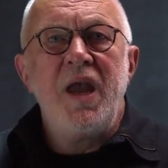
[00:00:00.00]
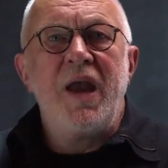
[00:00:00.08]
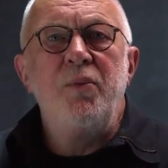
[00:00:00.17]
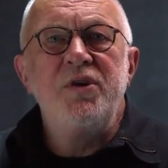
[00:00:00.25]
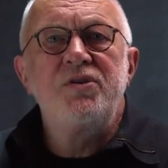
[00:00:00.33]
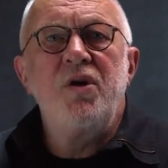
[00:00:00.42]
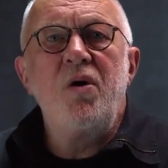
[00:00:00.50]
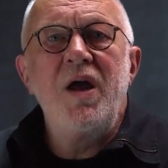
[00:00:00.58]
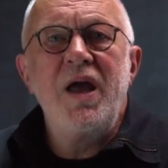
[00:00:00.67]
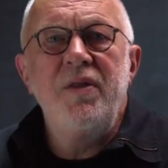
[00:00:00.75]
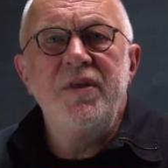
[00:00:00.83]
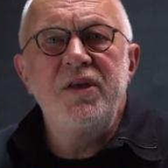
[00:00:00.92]
And we saw
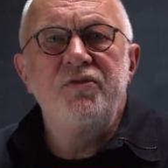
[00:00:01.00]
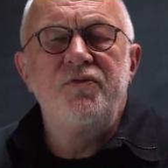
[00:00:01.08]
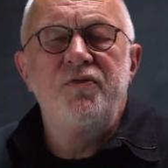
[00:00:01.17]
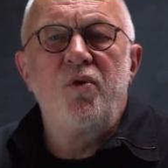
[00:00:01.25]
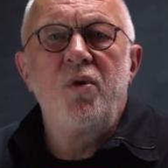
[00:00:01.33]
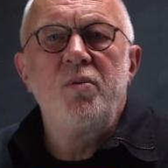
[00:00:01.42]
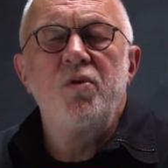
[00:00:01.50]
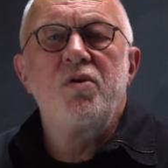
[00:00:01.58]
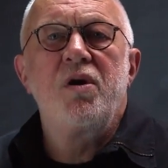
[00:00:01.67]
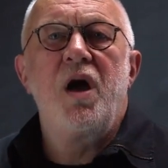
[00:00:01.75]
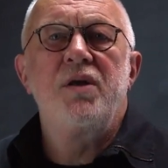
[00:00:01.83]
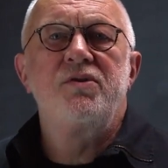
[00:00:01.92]
how these formal
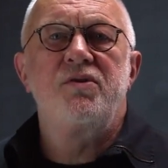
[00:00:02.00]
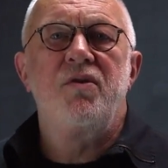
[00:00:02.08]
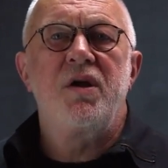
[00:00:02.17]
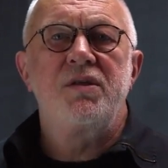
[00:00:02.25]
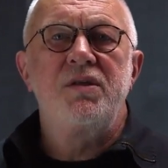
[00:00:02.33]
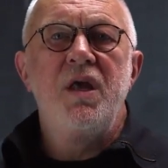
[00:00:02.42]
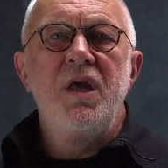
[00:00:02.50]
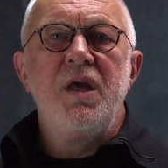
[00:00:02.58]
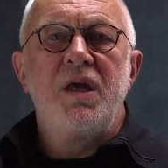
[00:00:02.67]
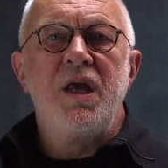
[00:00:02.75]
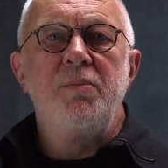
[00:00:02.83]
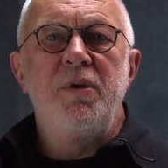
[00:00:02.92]
constructs
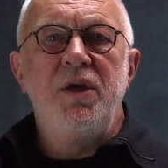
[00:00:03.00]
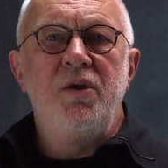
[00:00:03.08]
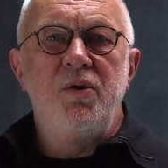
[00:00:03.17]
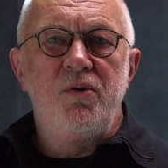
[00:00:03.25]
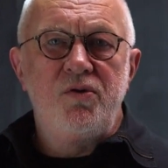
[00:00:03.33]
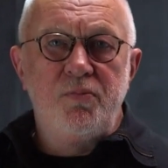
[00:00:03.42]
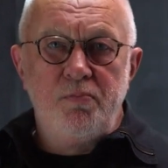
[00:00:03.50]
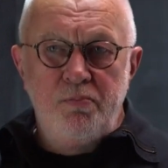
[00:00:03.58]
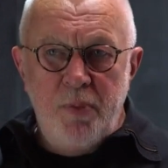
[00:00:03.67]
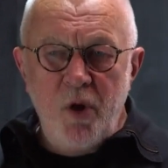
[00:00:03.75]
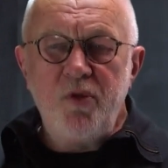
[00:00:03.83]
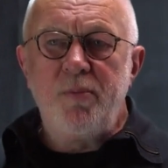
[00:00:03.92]
can be used
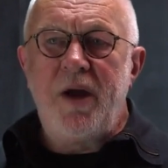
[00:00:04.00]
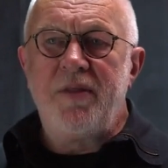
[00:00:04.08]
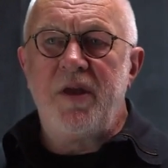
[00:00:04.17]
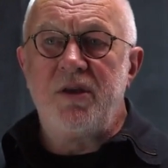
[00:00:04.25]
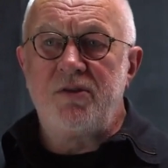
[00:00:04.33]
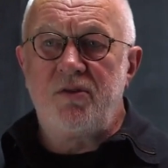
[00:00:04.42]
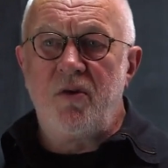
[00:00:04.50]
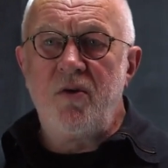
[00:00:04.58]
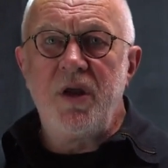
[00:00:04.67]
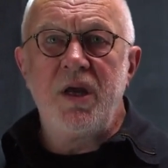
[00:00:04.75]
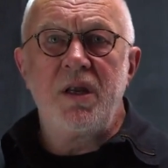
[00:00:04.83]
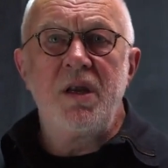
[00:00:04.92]
both by the
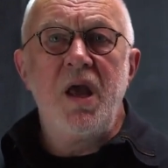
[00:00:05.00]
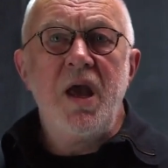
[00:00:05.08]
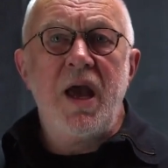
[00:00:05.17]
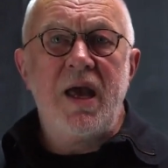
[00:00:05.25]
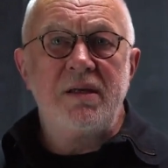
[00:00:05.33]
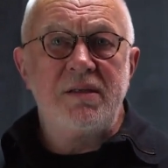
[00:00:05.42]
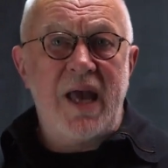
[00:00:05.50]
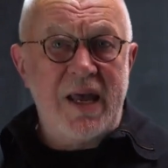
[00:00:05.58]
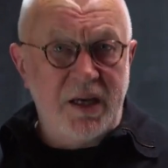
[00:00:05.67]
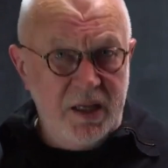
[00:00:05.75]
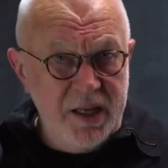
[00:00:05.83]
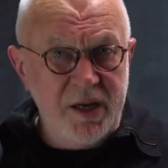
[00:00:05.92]
historian as
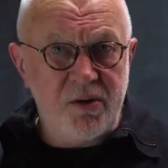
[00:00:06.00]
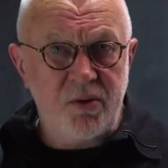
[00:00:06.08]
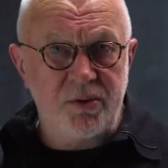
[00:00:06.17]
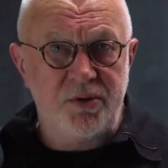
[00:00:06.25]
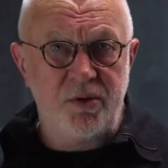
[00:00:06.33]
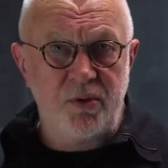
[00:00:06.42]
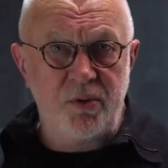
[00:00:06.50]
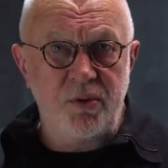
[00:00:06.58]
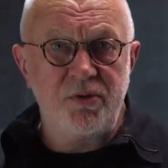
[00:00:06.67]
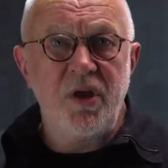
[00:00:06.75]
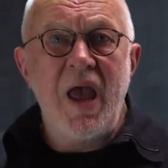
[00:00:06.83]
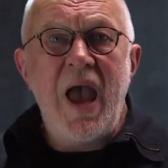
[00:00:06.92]
analytical
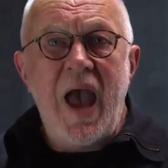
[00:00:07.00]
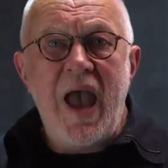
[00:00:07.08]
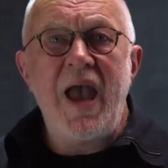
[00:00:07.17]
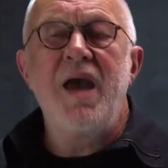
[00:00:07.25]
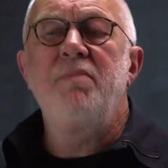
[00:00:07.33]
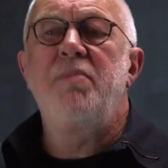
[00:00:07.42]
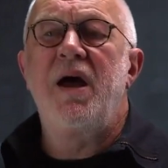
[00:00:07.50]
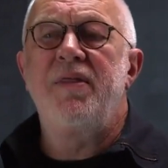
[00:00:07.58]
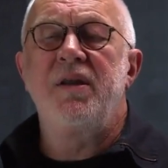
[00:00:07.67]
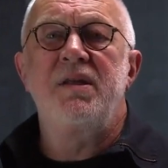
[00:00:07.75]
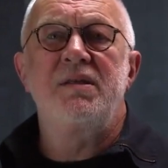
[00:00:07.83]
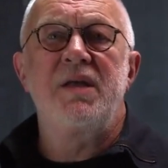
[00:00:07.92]
tools and by the
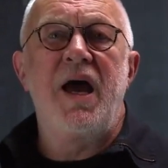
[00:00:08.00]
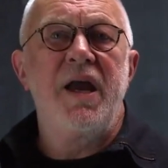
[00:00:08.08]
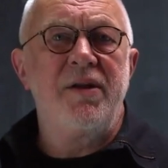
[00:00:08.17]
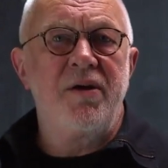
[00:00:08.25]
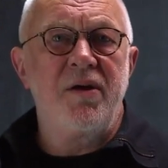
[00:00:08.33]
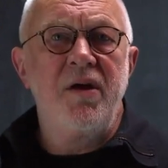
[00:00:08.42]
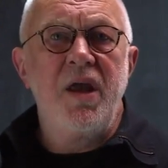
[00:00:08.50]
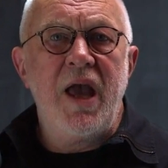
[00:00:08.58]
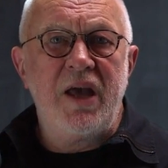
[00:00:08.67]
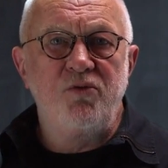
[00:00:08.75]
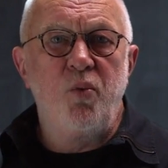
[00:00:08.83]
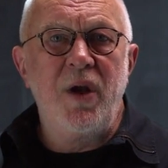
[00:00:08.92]
designer
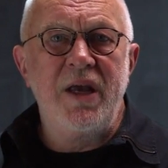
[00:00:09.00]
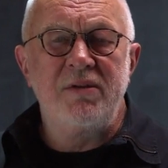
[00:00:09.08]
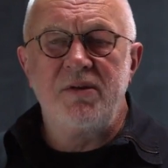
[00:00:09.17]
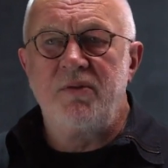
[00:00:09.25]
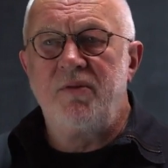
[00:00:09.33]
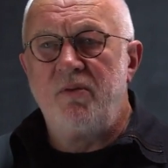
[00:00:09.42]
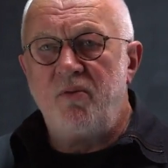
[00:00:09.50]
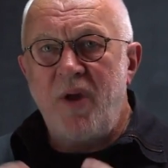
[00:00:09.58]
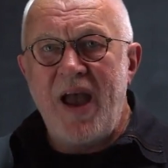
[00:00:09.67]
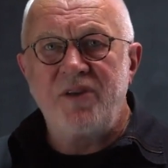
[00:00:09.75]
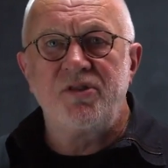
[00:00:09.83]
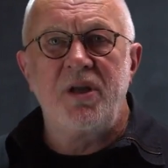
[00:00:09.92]
as ways of
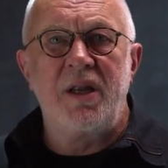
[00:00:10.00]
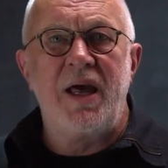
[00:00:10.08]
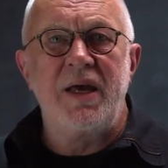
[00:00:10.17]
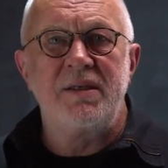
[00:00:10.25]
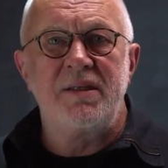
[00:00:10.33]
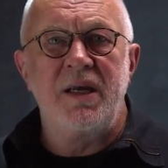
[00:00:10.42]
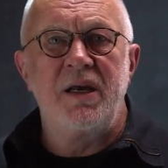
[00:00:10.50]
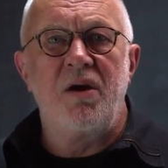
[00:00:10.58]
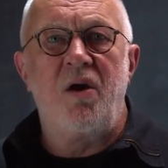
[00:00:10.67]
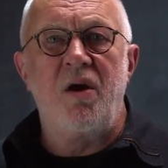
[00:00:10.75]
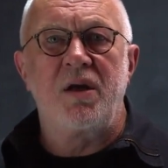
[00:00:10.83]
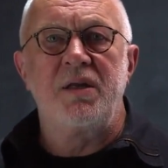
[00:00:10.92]
rationalizing
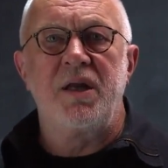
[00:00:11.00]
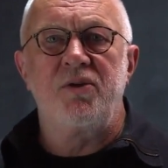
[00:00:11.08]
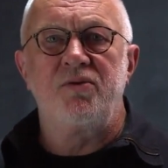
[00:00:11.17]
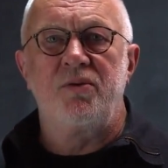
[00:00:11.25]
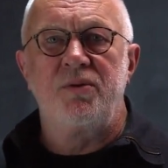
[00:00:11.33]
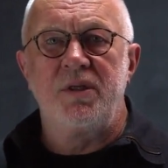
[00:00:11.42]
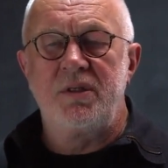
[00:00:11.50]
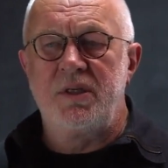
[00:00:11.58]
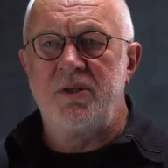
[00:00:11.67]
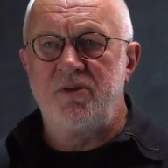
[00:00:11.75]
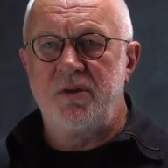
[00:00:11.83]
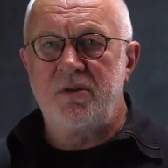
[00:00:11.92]
architectural
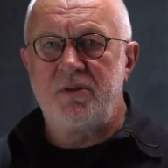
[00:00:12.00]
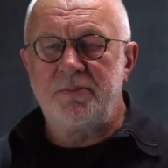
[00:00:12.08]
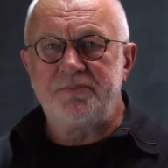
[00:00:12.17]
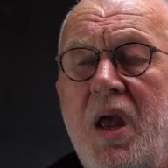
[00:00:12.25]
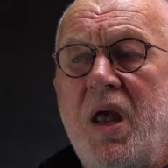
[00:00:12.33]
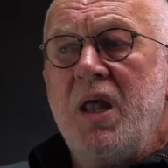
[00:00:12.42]
decisions.